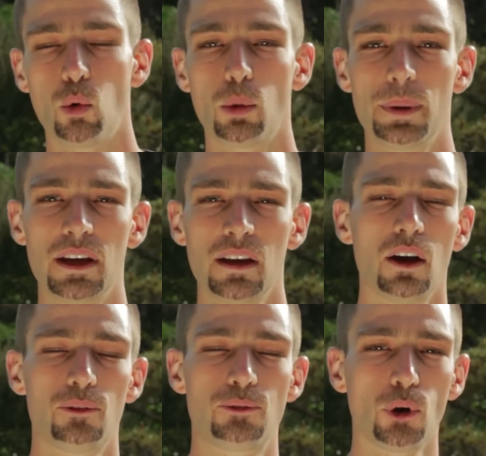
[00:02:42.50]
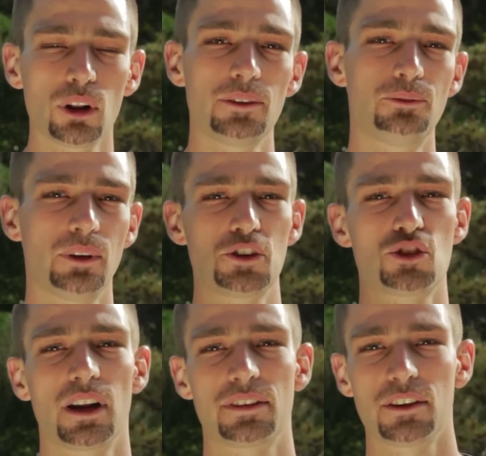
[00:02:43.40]
will be fully
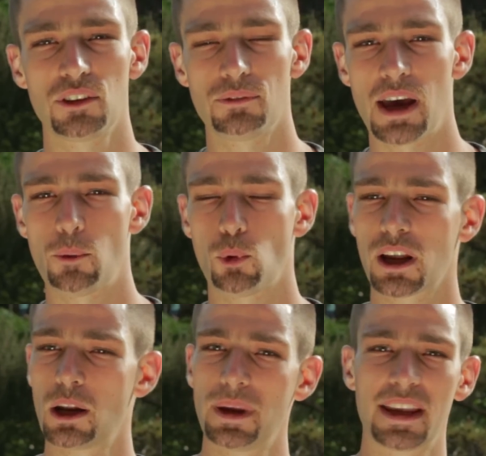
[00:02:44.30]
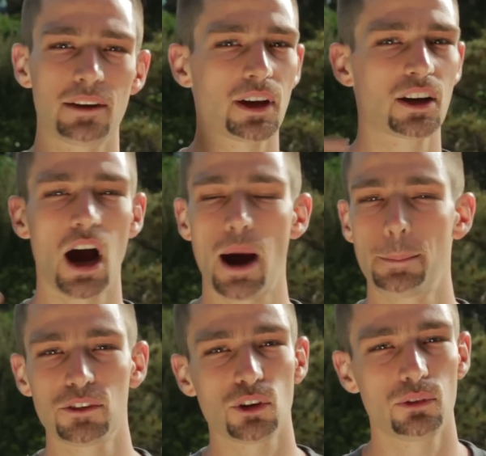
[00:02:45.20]
featured at this event. We're gonna be giving
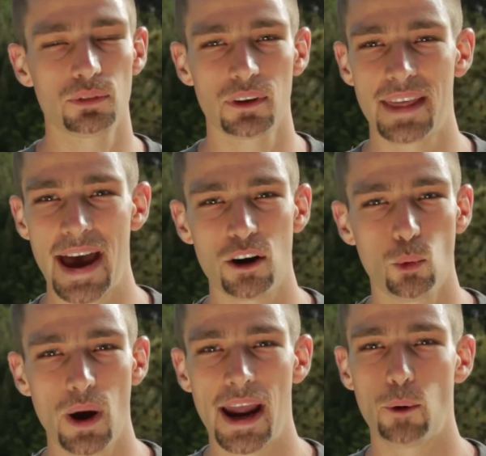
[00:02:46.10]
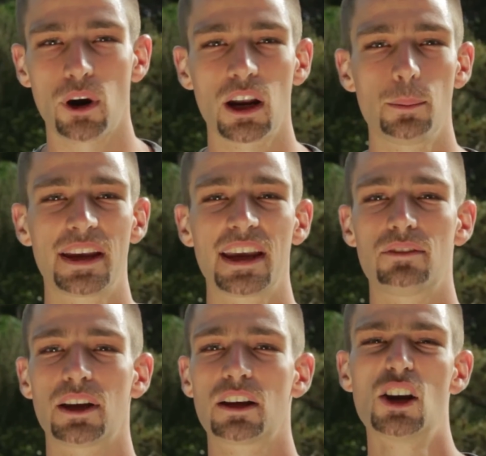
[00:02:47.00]
copies of that away. We're gonna be
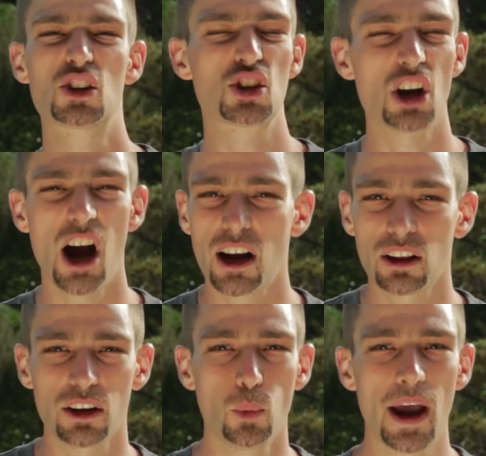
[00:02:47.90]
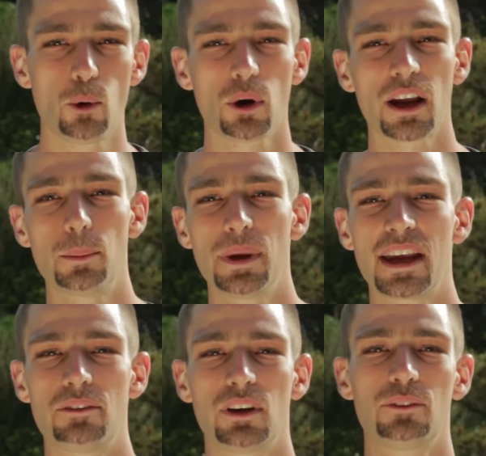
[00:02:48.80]
giving chocolate away. We're gonna be
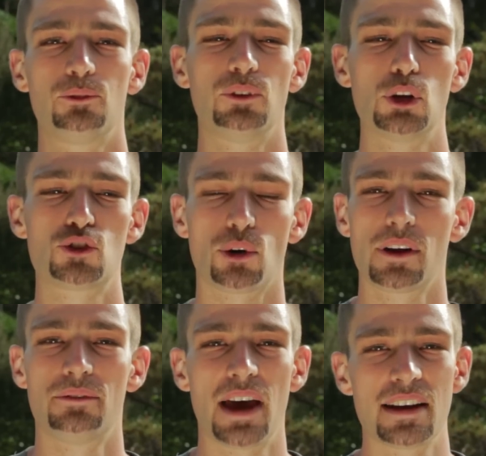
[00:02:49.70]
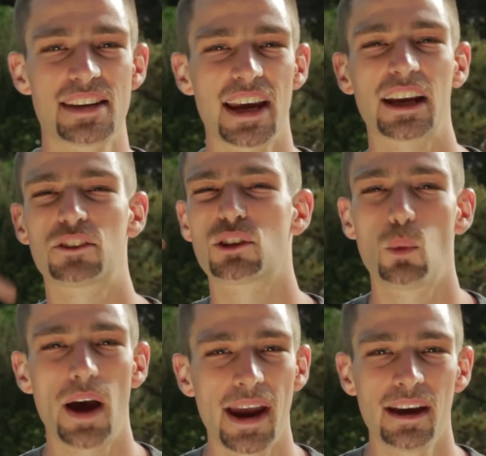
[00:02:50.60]
giving future event tickets
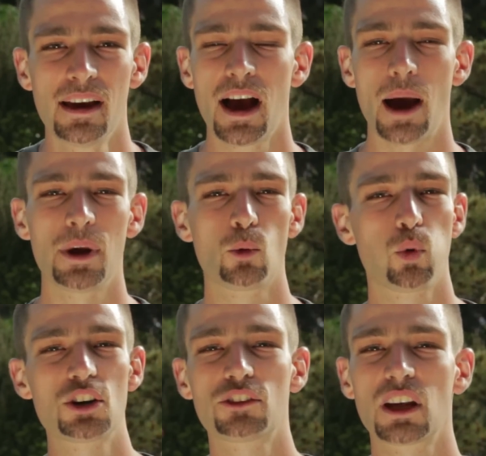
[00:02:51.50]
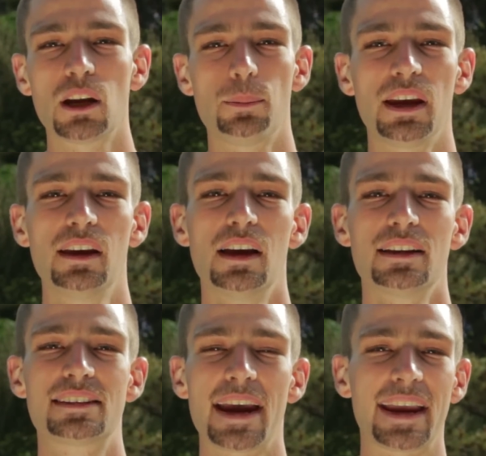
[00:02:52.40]
away. I mean, we're just gonna be
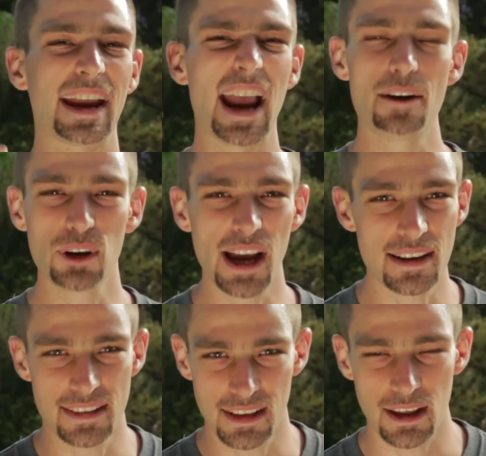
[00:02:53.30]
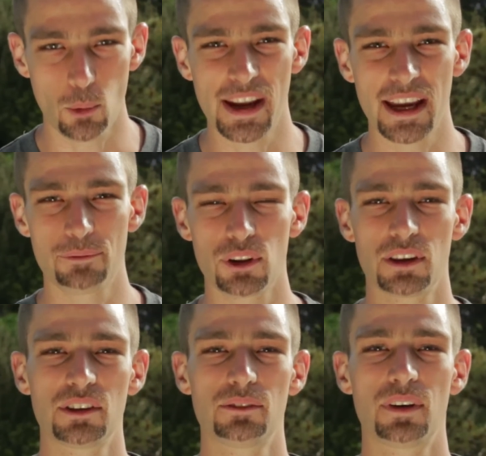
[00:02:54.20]
taking every idea that we get for
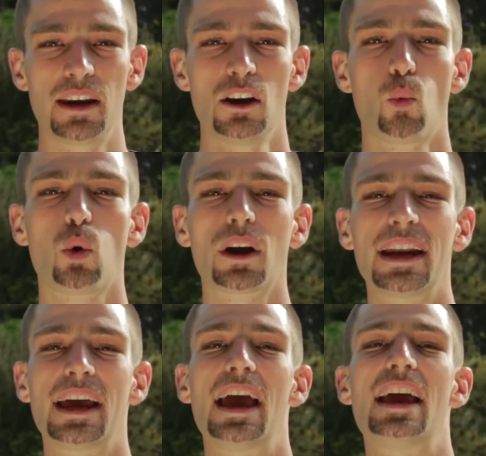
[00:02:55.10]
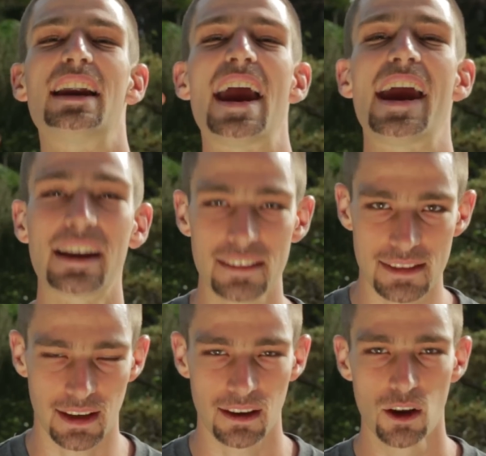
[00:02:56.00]
this event, we're gonna
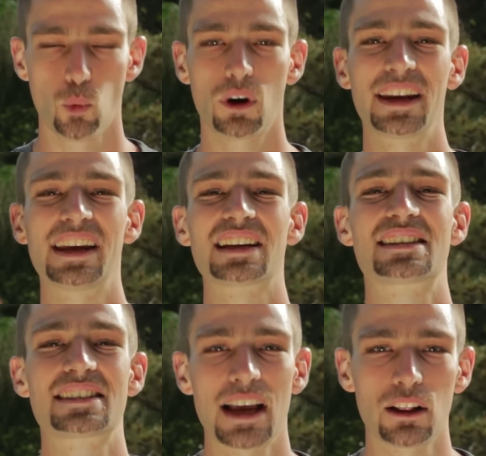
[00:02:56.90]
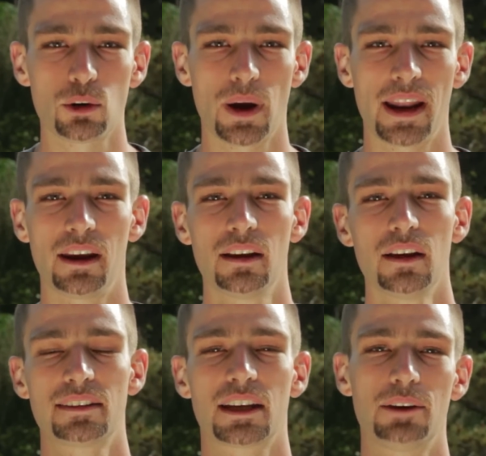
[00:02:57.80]
enhance it. We're gonna accelerate it
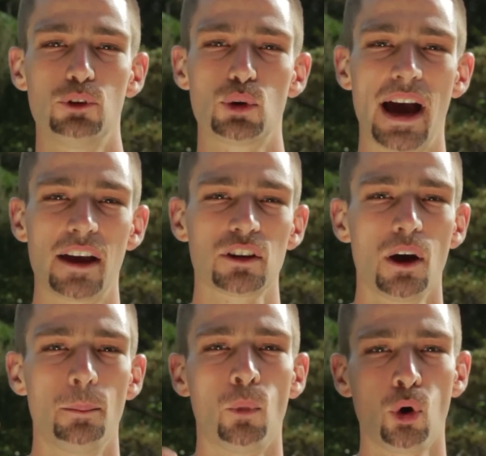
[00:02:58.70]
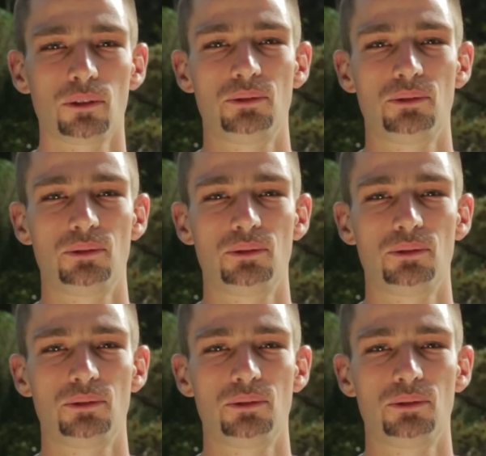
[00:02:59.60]
to give you guys more